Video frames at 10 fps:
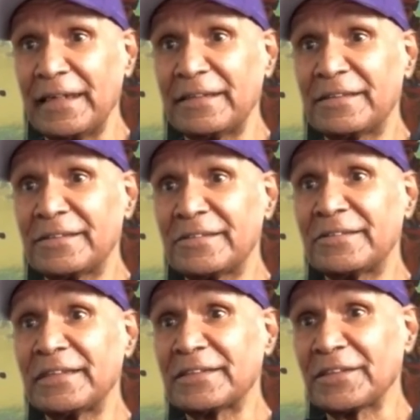at
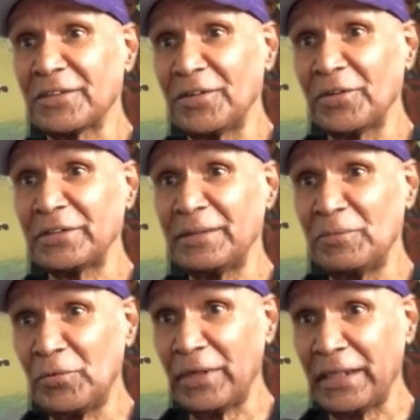6 o'clock in the
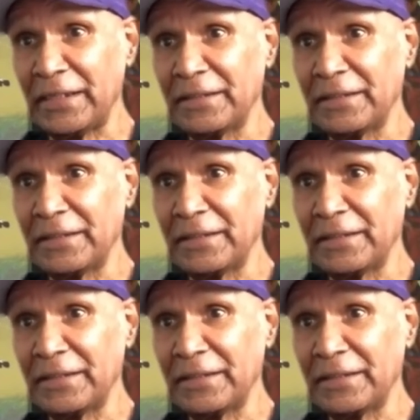morning.